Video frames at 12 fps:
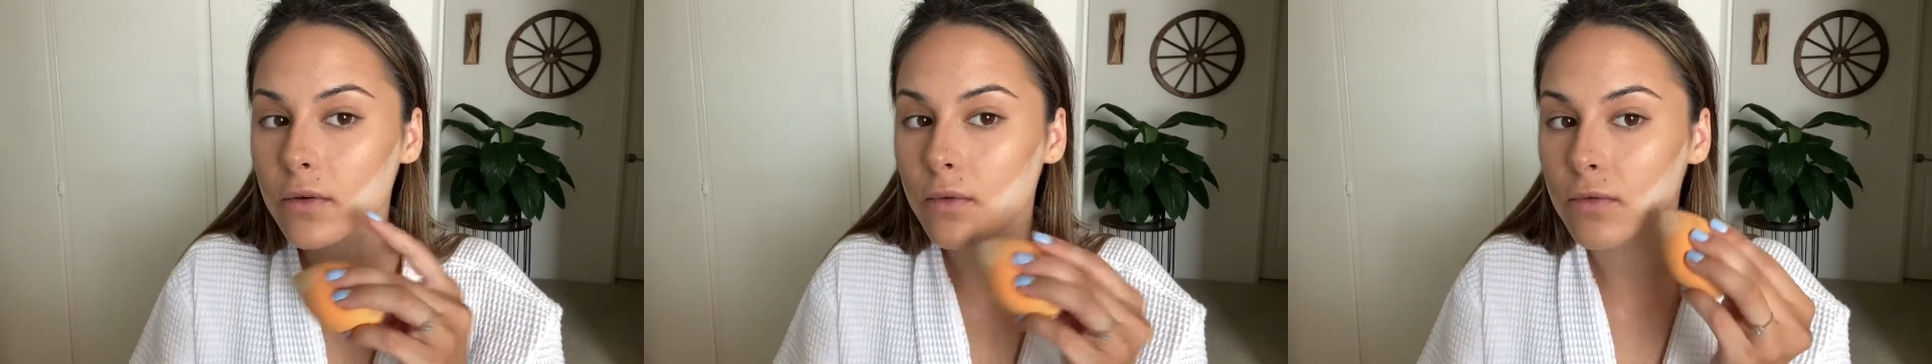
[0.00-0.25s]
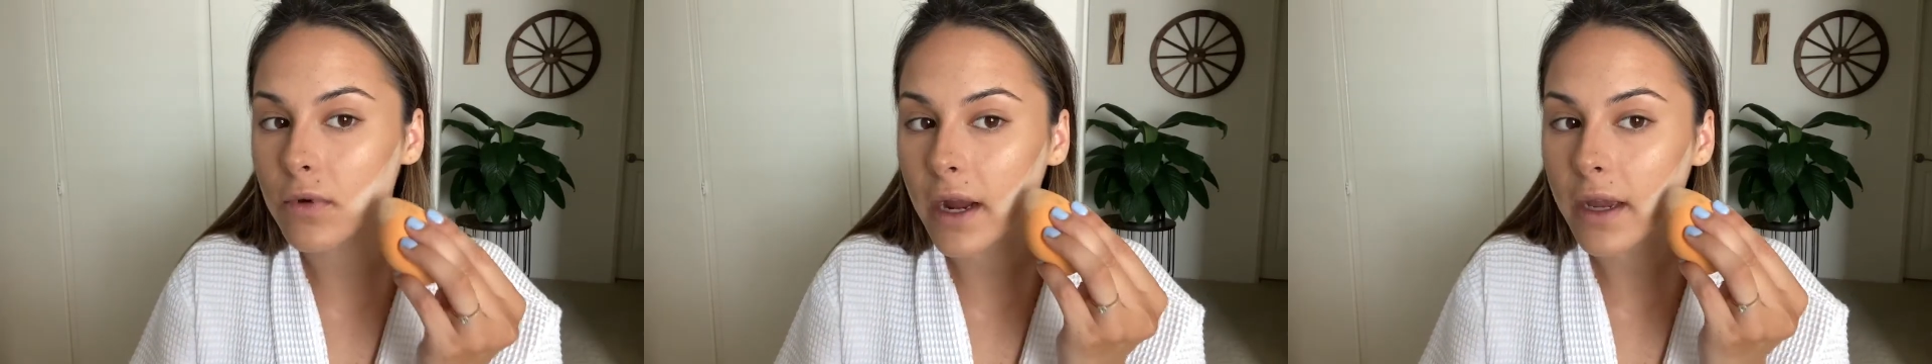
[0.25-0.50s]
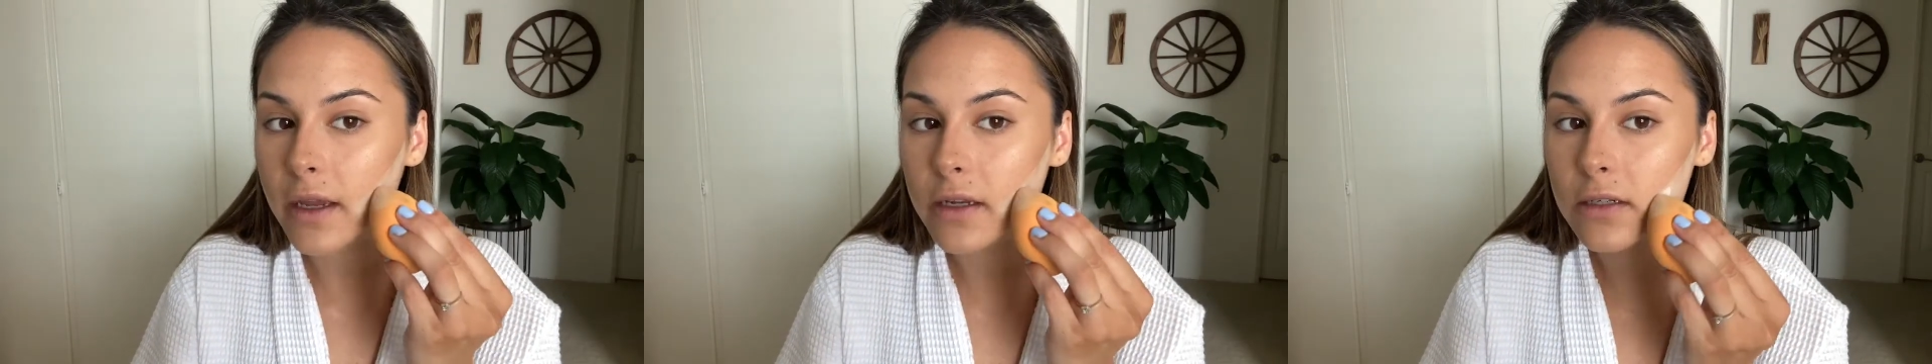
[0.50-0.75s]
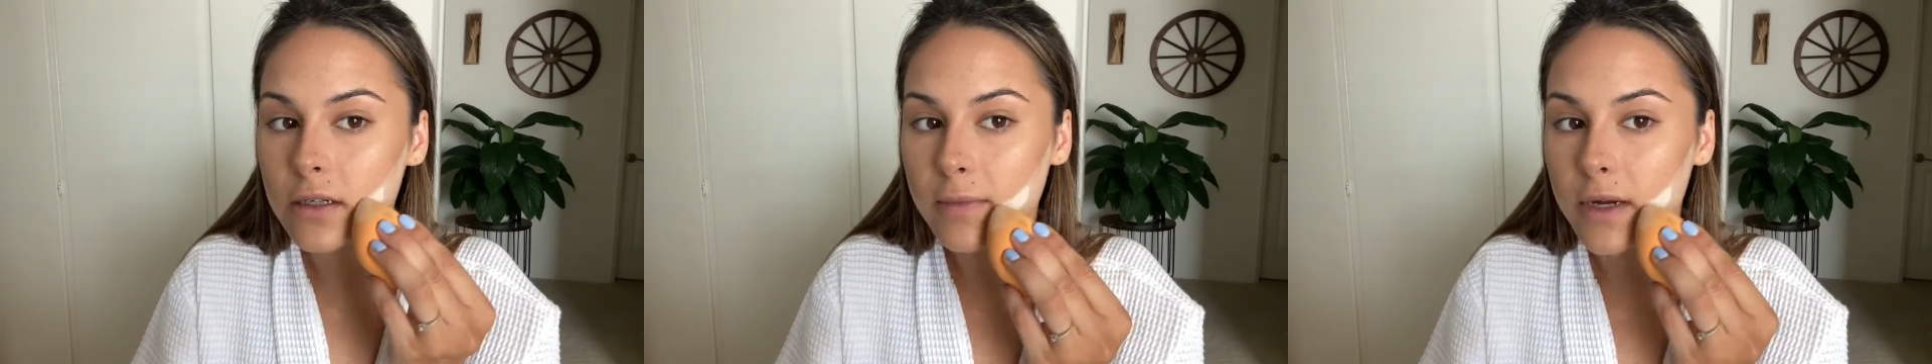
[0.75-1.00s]
right
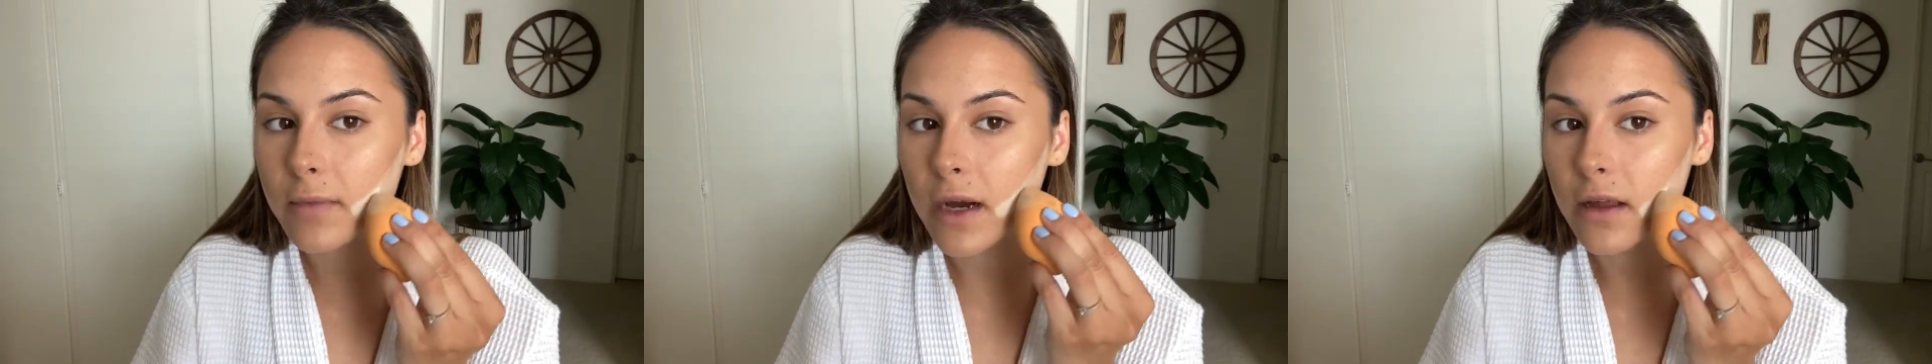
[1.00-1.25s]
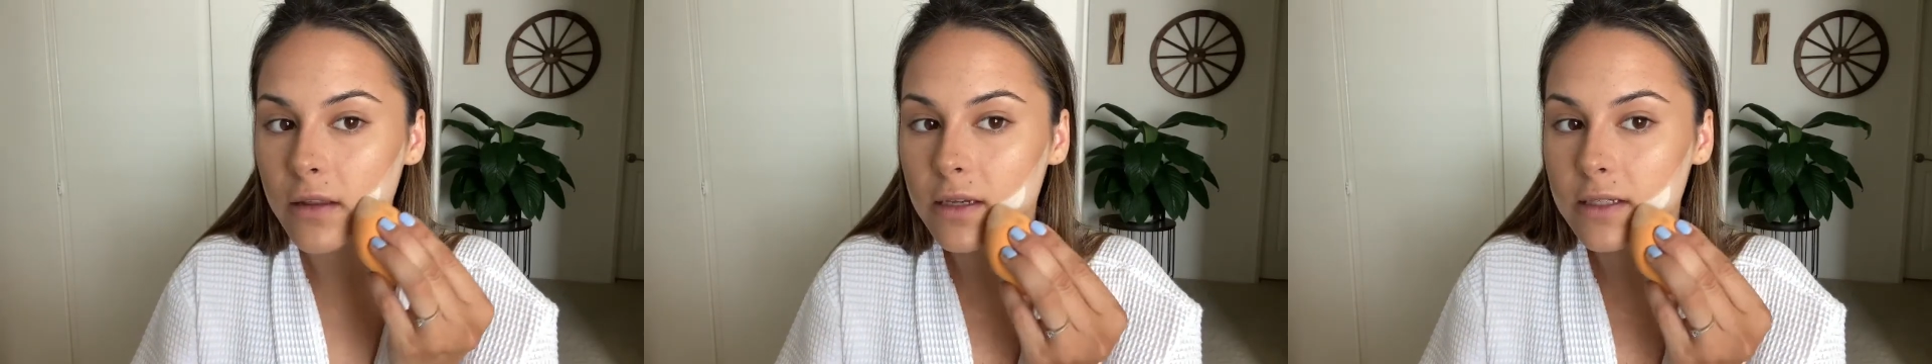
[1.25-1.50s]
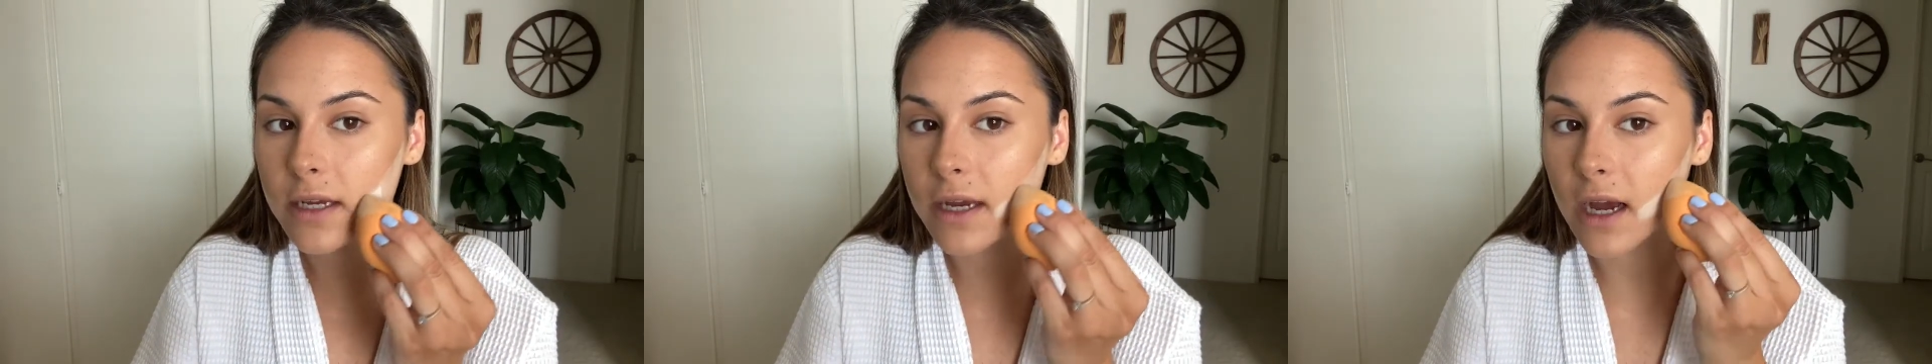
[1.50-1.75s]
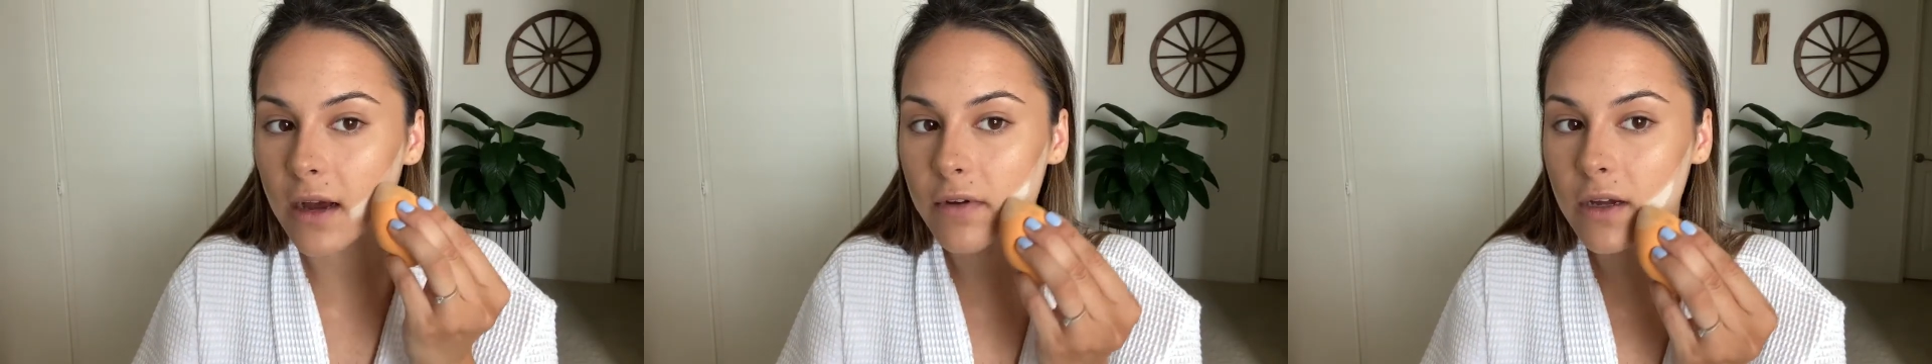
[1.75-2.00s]
into my mouth because I
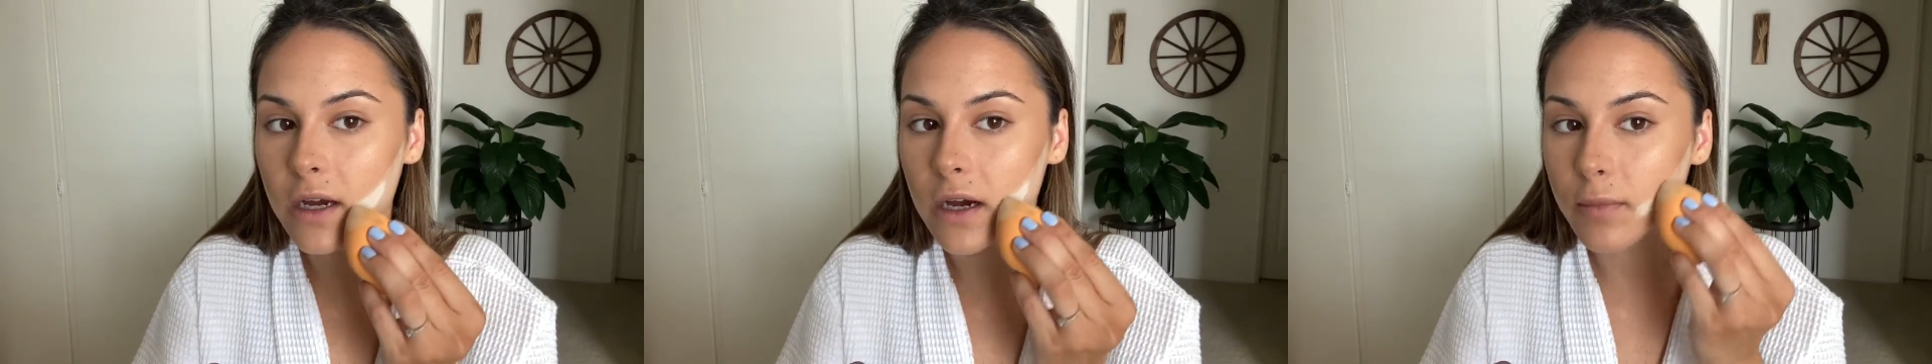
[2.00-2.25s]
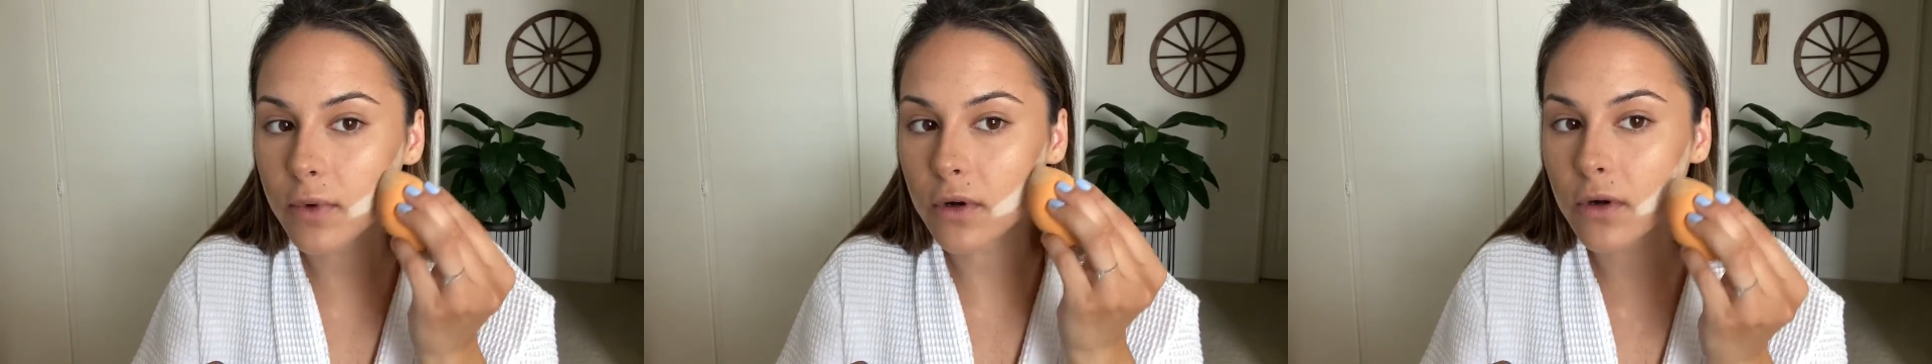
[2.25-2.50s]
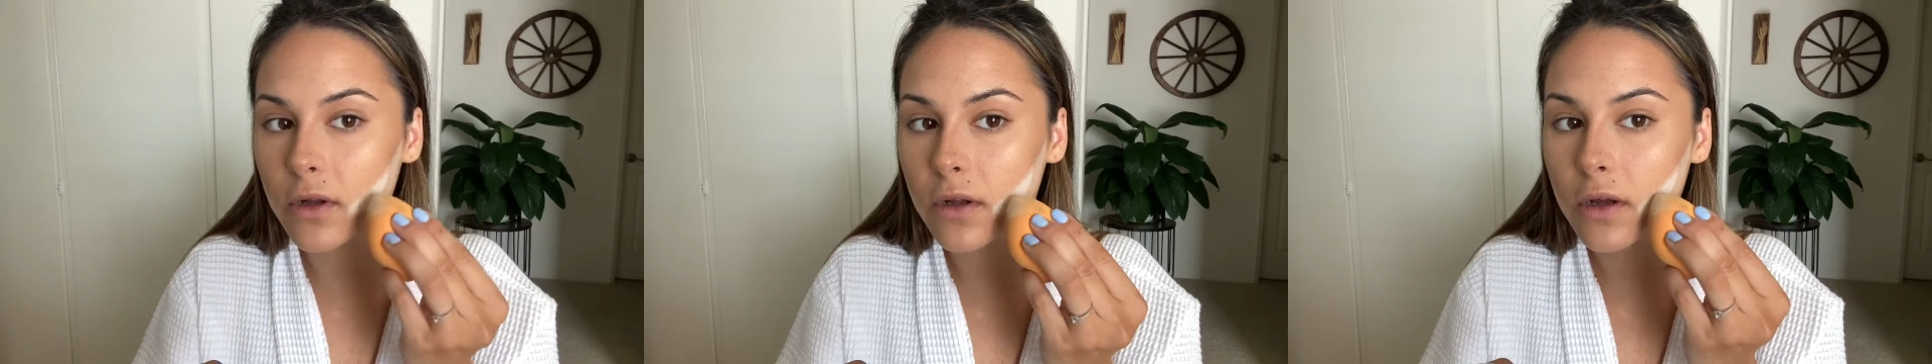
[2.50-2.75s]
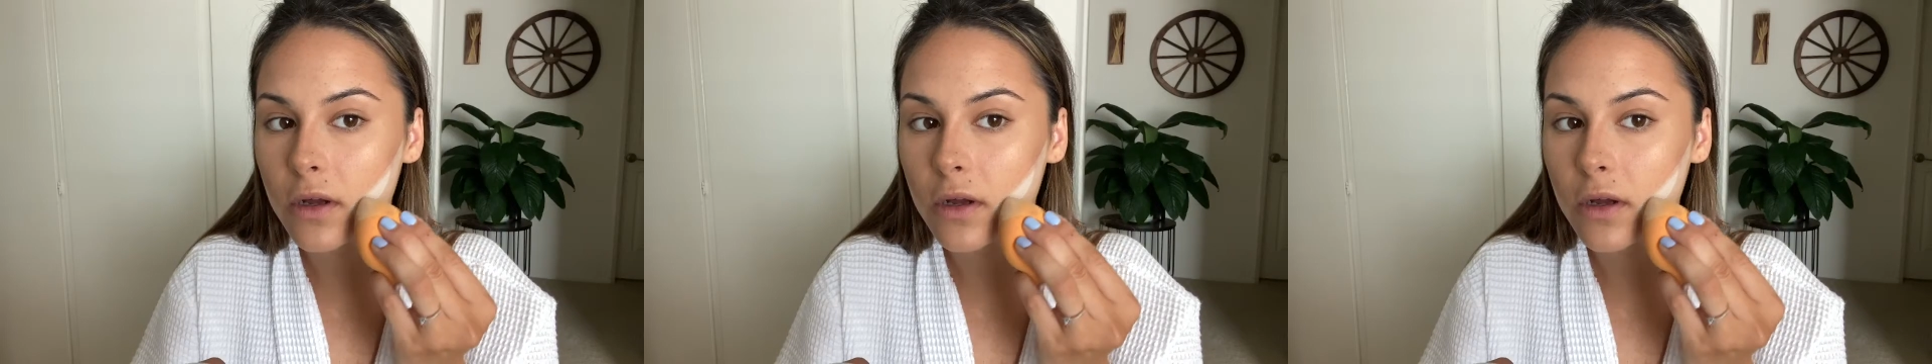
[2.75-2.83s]
have a couple